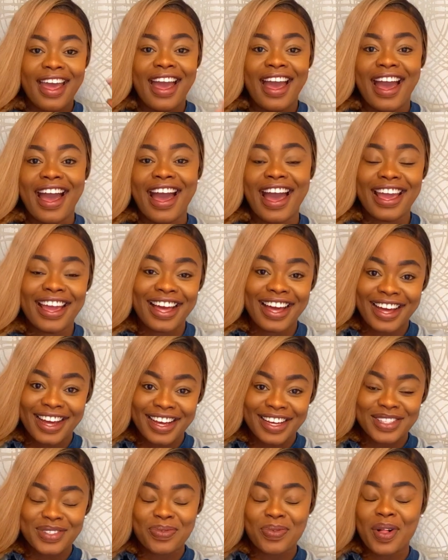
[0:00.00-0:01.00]
Hi
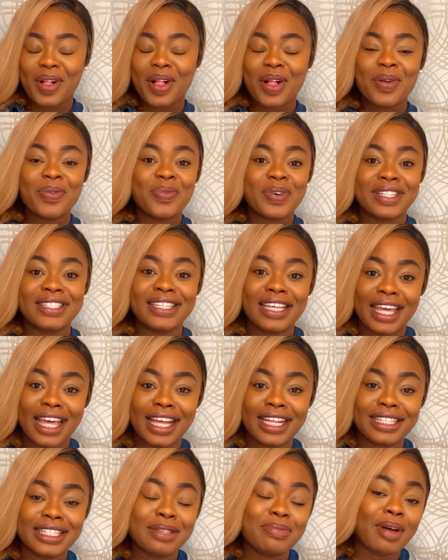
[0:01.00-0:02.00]
guys, welcome once
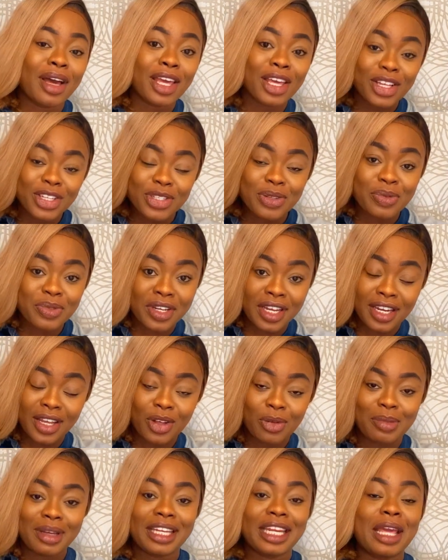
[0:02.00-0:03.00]
again to my YouTube channel.
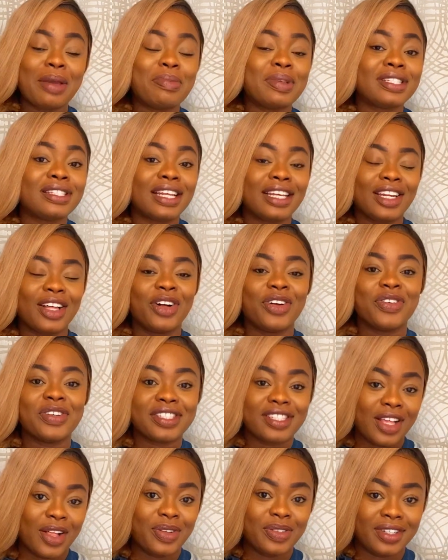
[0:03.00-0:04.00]
My name is Nanelle
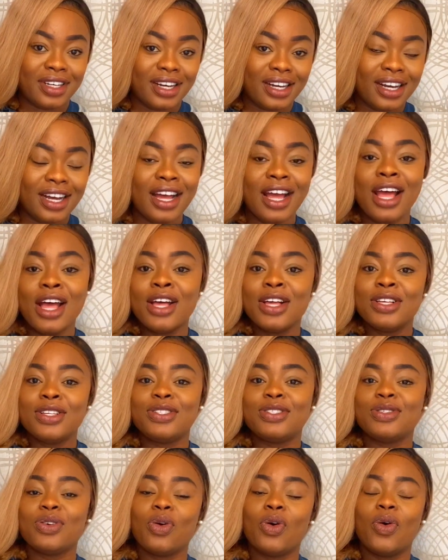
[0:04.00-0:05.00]
Griselda.
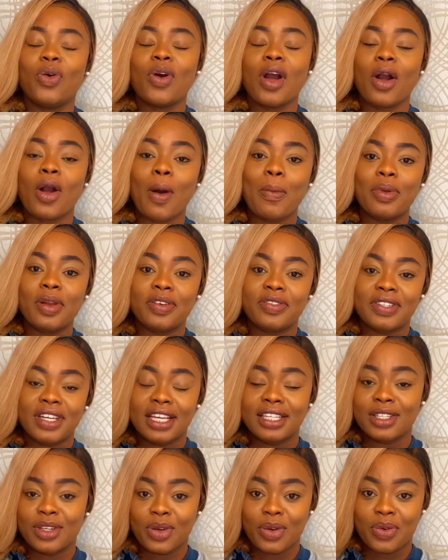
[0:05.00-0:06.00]
So a couple of
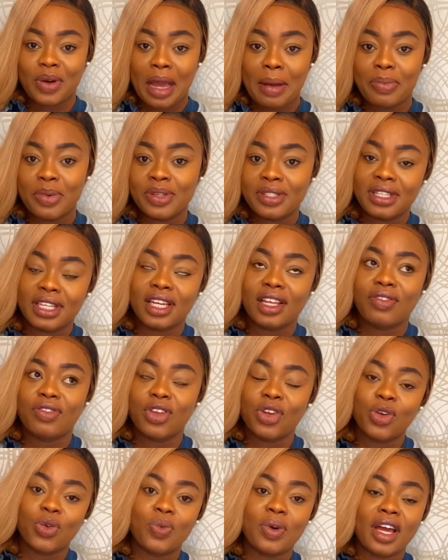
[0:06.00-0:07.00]
days ago I posted a
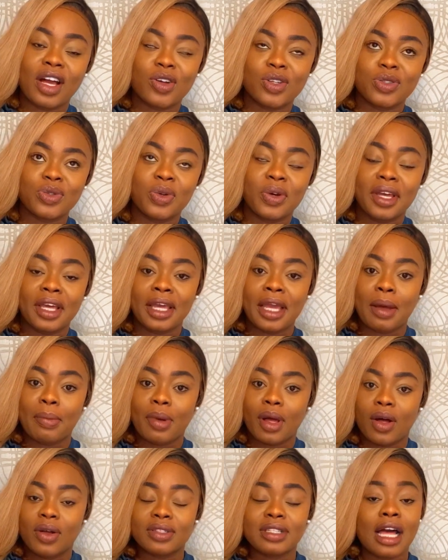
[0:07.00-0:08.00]
video where I was talking
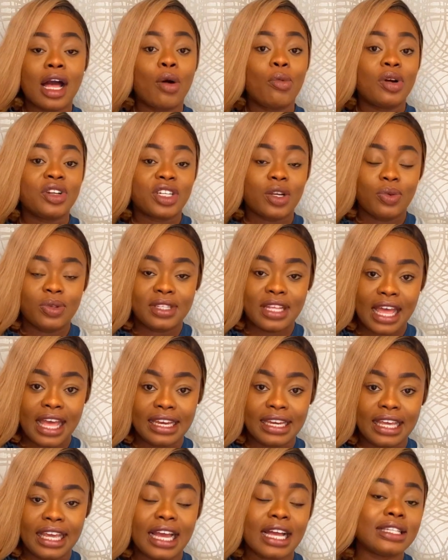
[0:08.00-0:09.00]
about how much I was
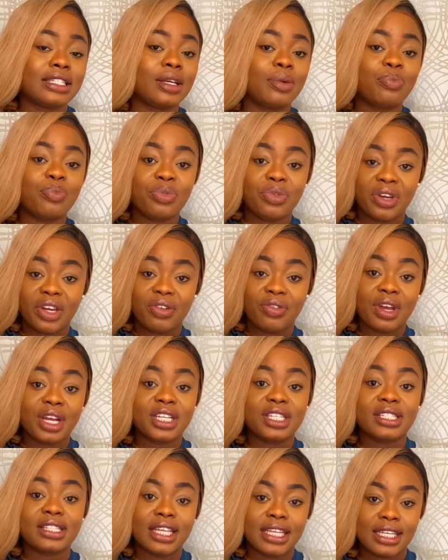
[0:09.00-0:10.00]
earning as a
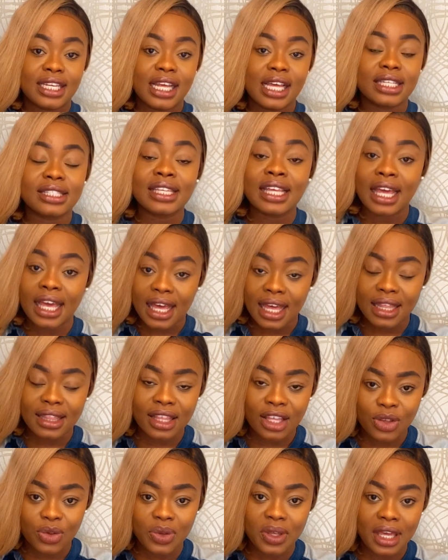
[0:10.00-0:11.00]
pre-registered nurse here in
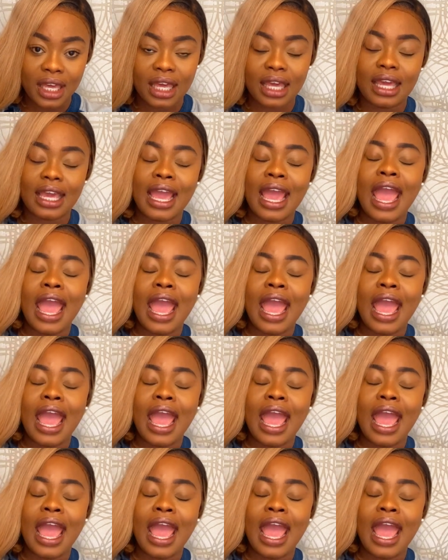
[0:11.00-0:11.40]
the UK,